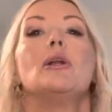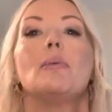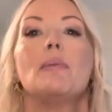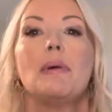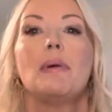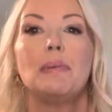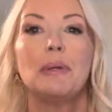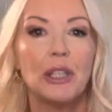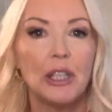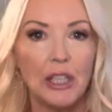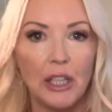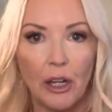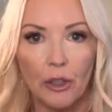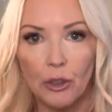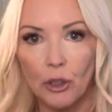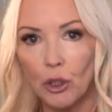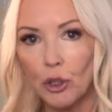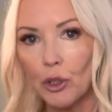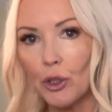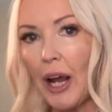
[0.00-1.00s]
maybe the
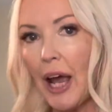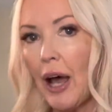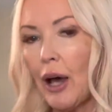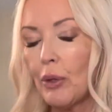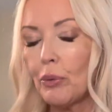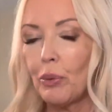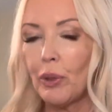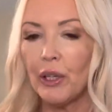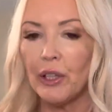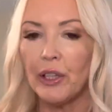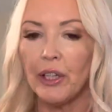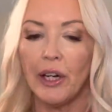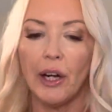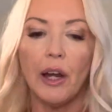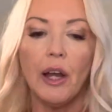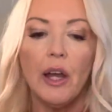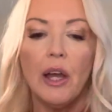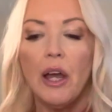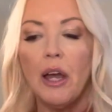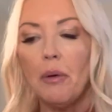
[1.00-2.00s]
younger crowd where their
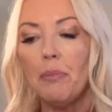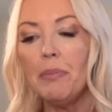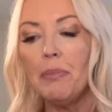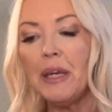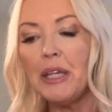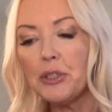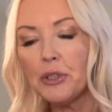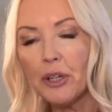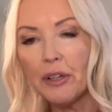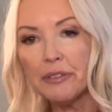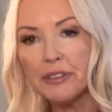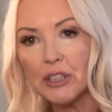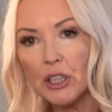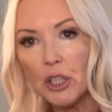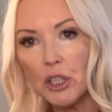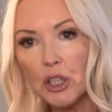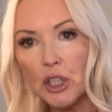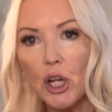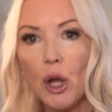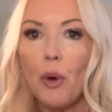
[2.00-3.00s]
midriffs are
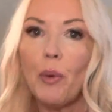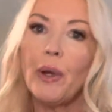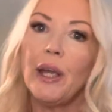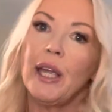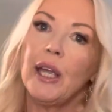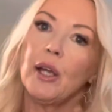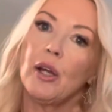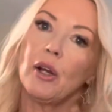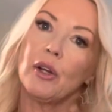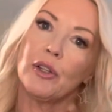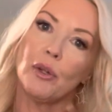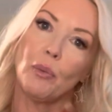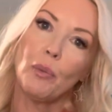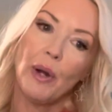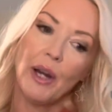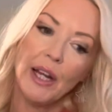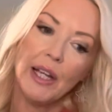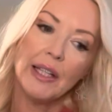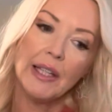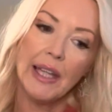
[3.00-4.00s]
showing or they're
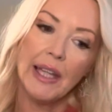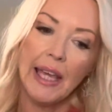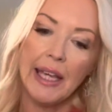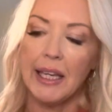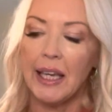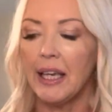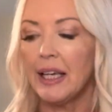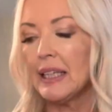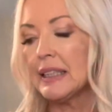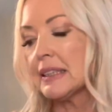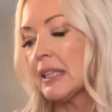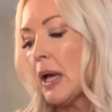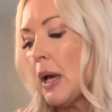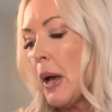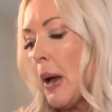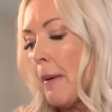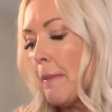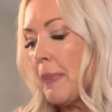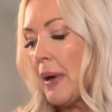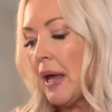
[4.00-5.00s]
wearing leggings,
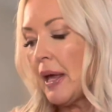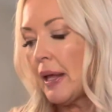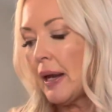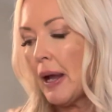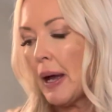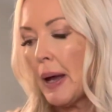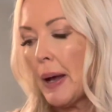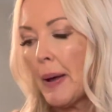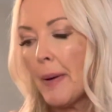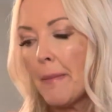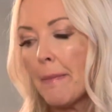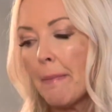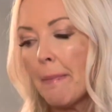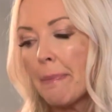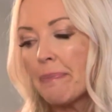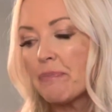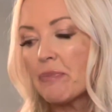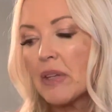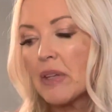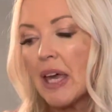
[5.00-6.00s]
but
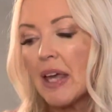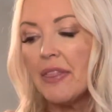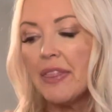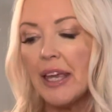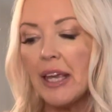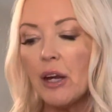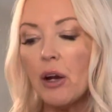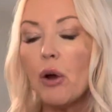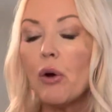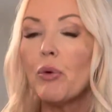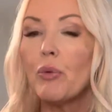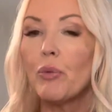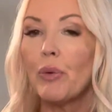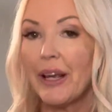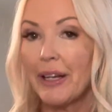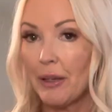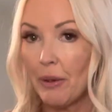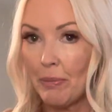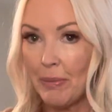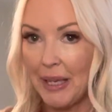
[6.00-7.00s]
they don't
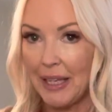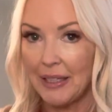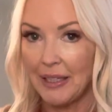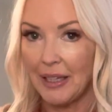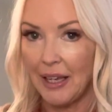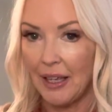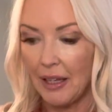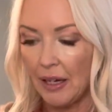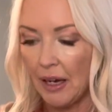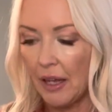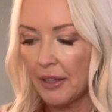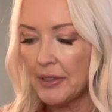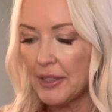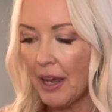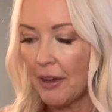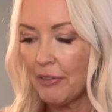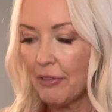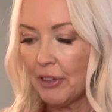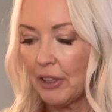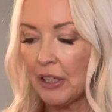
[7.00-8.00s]
recommend it.
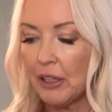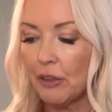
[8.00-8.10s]
Definitely.